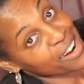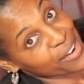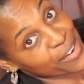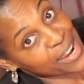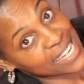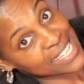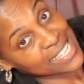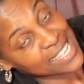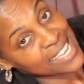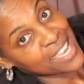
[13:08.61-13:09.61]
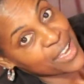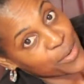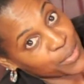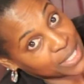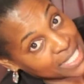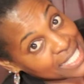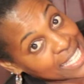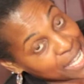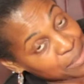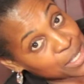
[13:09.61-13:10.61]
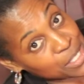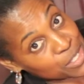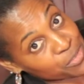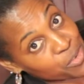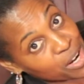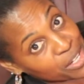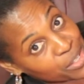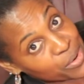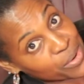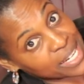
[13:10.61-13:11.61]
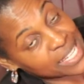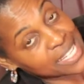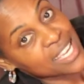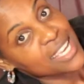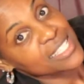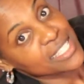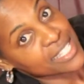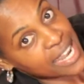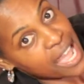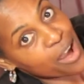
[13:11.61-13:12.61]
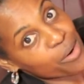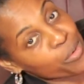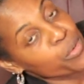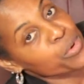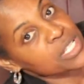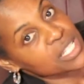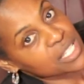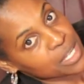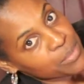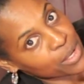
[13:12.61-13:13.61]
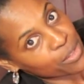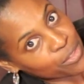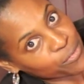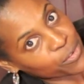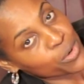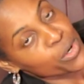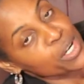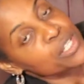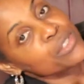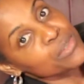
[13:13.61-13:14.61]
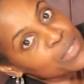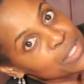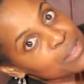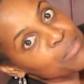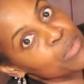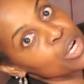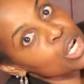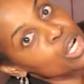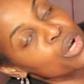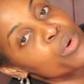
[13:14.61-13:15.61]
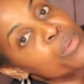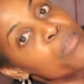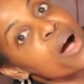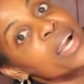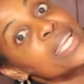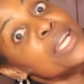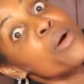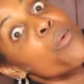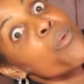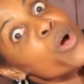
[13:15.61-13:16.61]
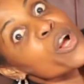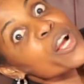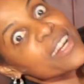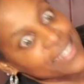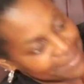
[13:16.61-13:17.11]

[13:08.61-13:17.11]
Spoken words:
Alrighty? We did 10 minutes of walking already. So now we're just going to be on the floor doing some lower body work.